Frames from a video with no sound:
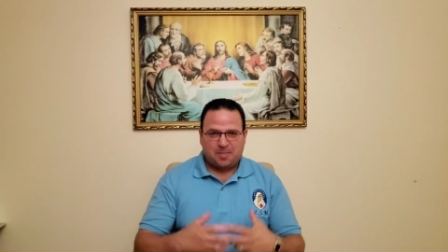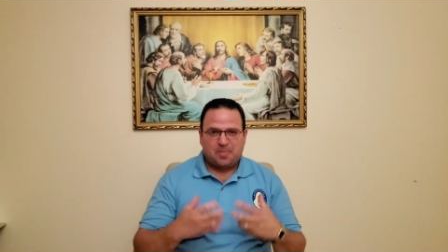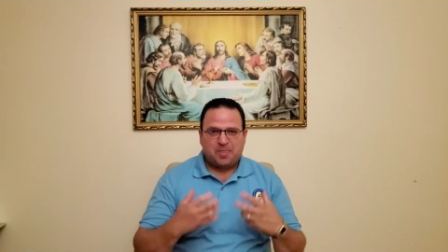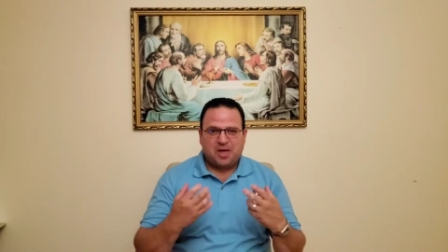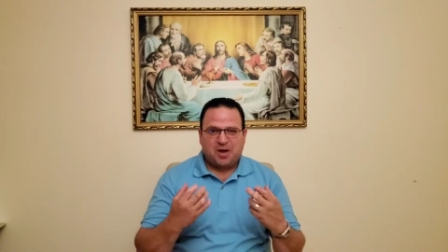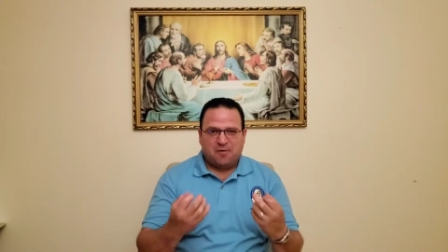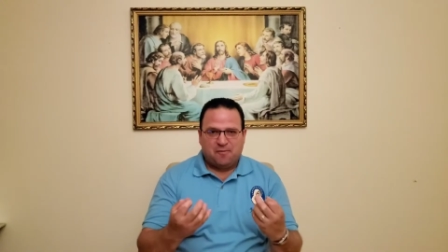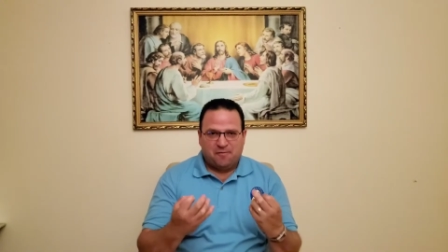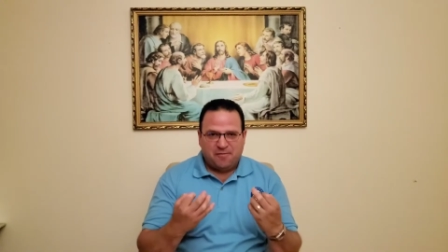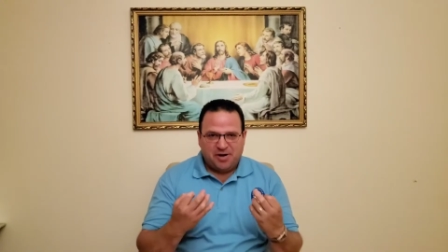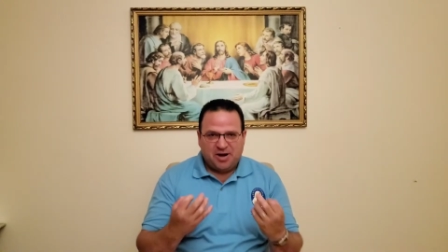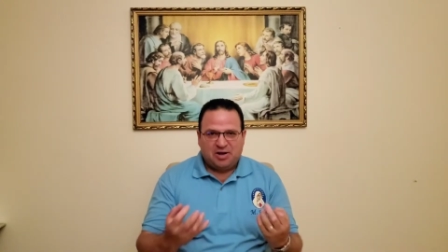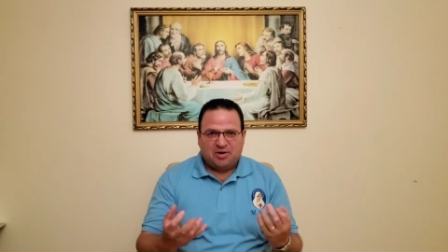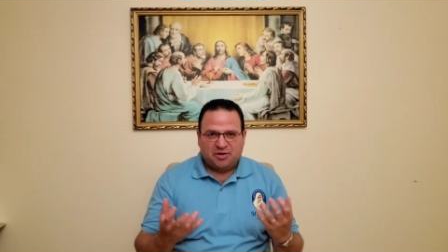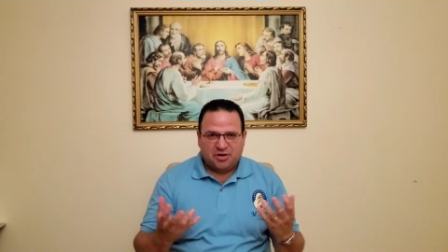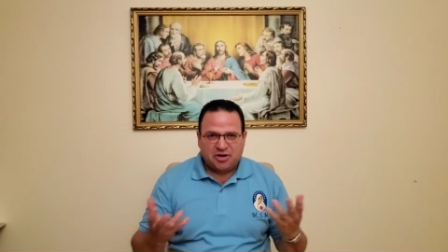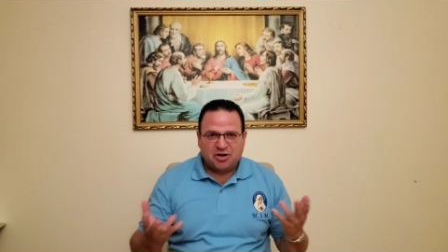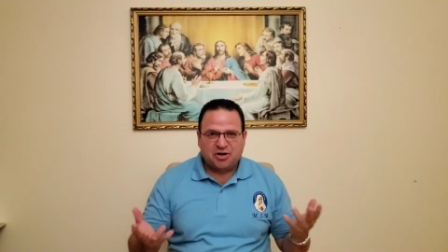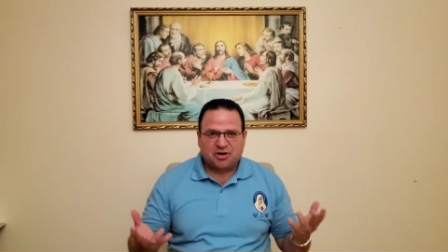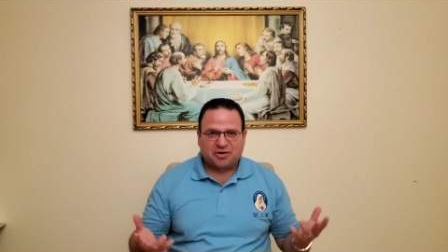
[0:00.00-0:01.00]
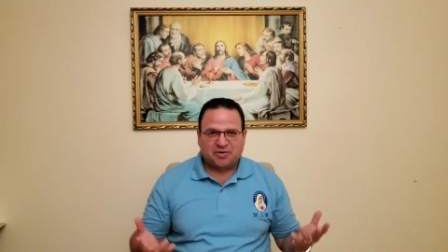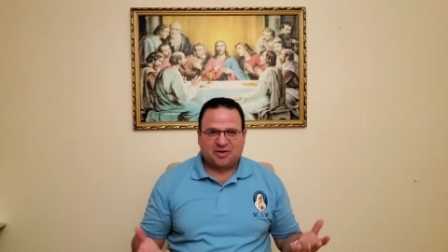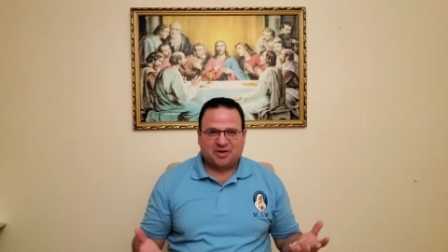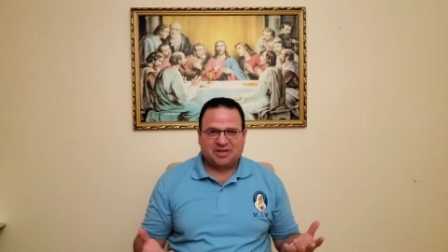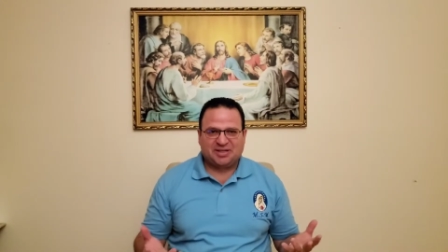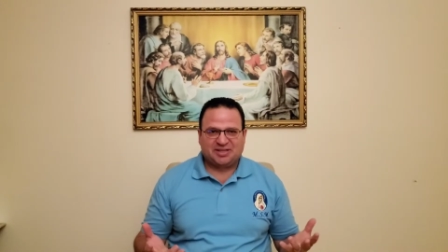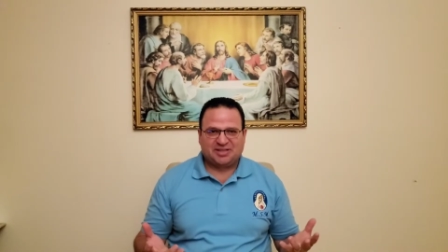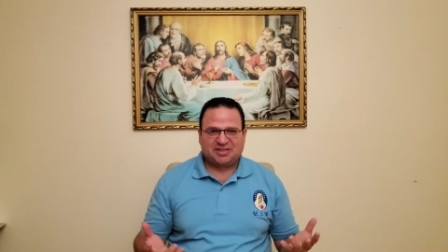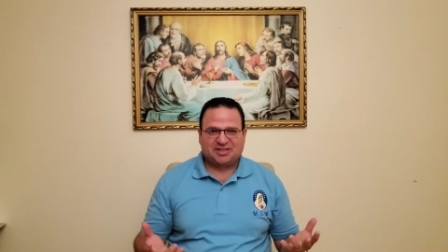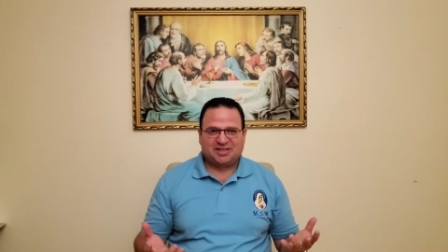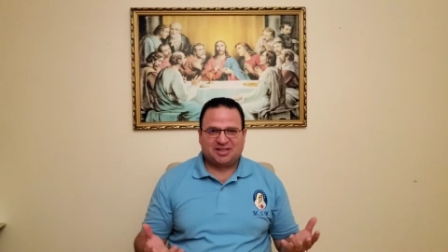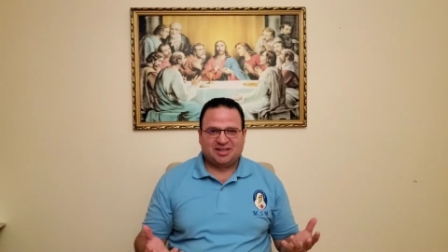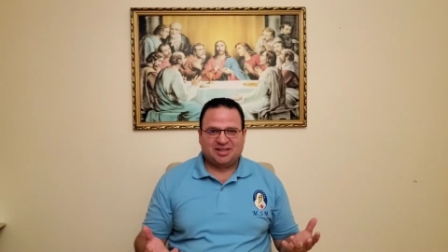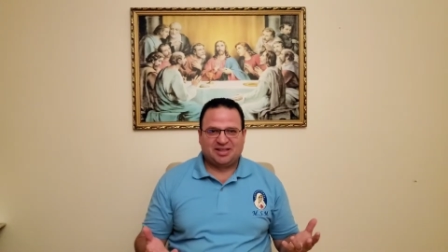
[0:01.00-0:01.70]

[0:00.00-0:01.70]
The real Eucharist.